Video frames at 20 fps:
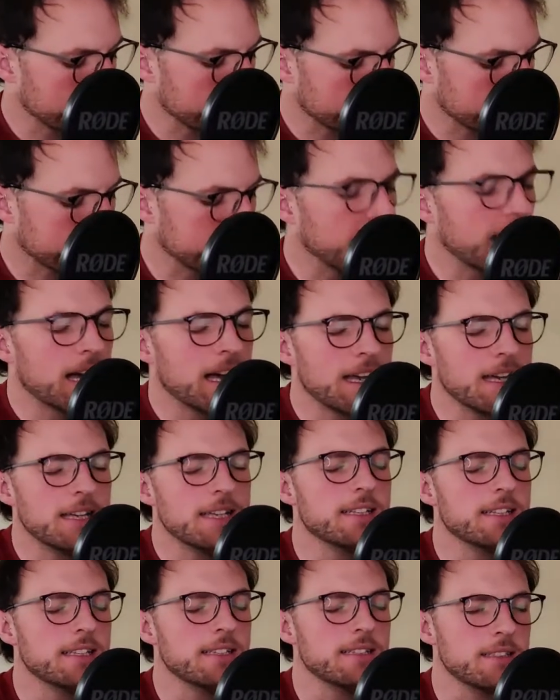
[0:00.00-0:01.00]
a sigh,
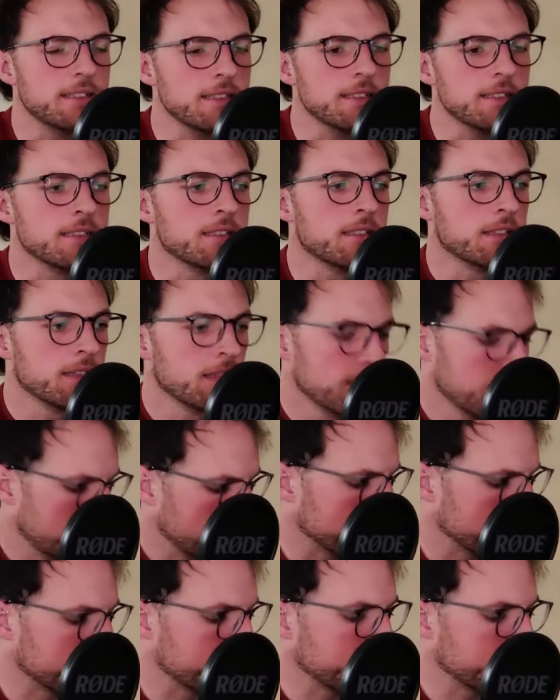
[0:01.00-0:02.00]

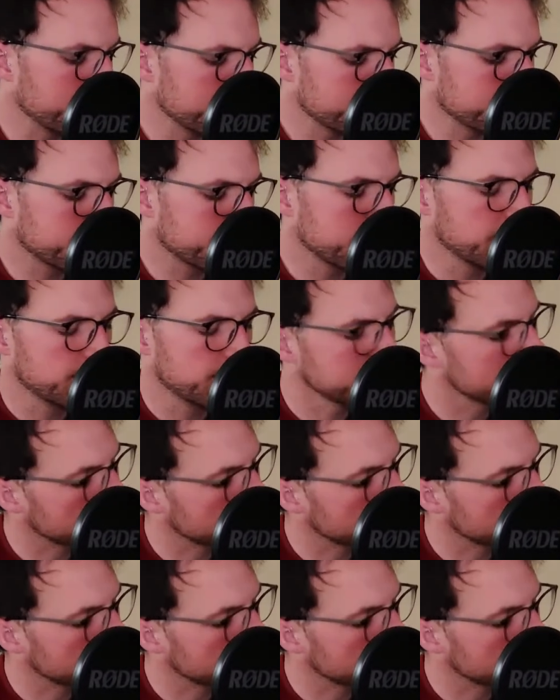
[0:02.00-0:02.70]
into the sun to